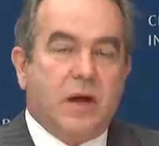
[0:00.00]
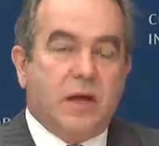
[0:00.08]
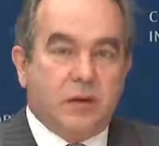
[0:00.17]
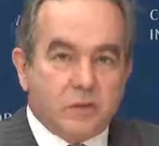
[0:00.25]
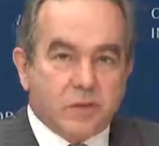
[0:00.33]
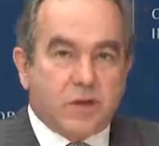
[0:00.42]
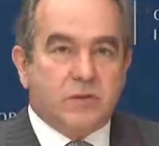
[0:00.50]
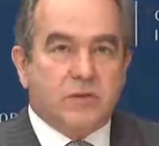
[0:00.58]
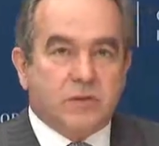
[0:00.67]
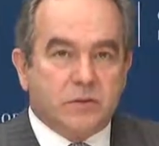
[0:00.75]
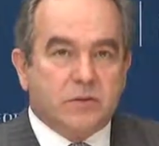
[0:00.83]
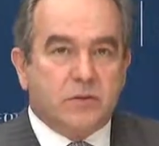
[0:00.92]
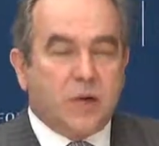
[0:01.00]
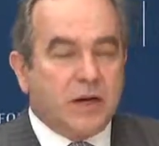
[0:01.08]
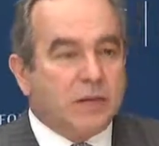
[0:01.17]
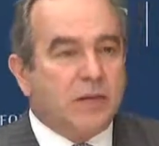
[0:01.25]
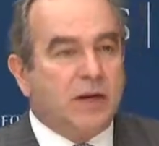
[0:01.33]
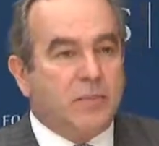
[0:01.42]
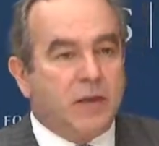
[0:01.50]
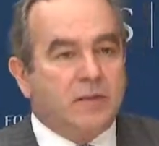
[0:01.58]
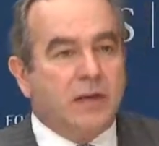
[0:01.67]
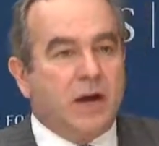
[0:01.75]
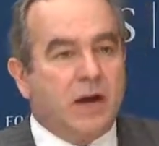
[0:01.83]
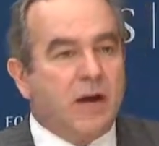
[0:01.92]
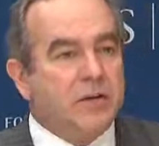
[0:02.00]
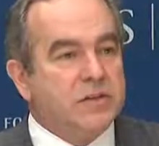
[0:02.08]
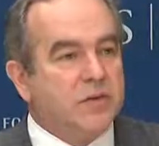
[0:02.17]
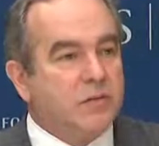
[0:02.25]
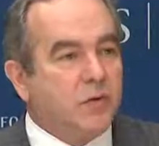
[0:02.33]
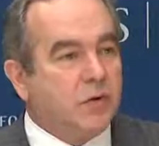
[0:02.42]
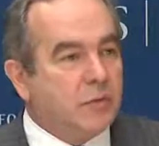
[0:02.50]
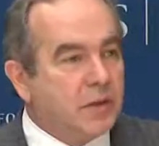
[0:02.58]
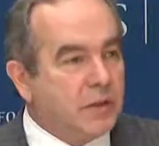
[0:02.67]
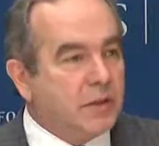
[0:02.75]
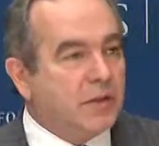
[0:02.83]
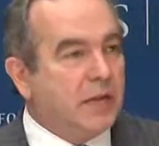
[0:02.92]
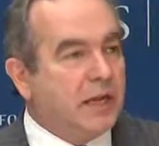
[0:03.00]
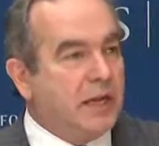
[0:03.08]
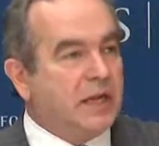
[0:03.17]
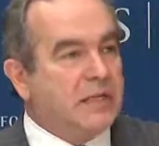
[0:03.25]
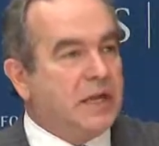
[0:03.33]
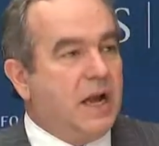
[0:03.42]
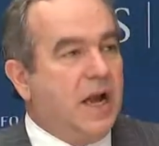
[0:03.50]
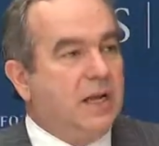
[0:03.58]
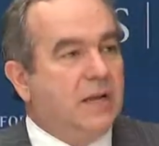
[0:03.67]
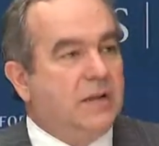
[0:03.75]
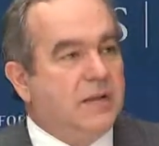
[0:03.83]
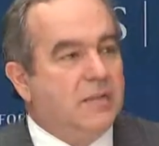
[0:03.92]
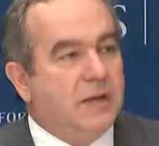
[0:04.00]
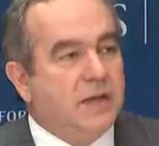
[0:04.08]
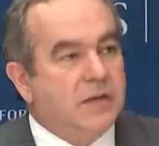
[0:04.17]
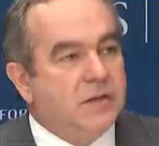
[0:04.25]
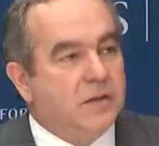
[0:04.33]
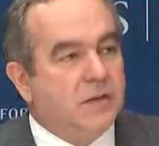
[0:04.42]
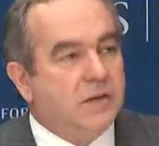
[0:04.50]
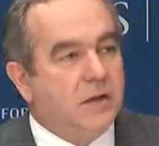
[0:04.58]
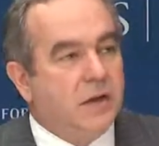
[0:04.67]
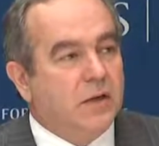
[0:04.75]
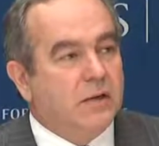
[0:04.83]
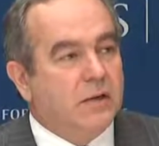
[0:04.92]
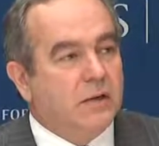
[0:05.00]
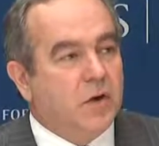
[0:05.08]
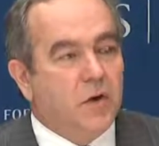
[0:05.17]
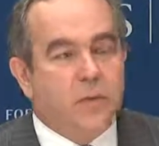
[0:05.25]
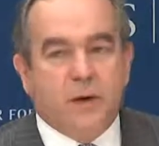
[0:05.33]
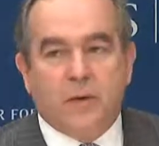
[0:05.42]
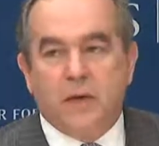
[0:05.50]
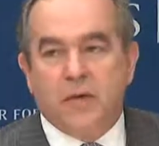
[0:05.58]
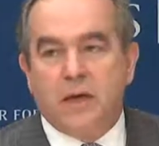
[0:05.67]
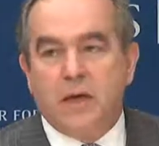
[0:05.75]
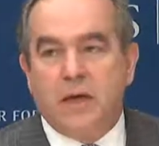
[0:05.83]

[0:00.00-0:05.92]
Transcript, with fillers: He was also quite clear about the areas of vulnerability and anxiety that Malaysia uh, are coping with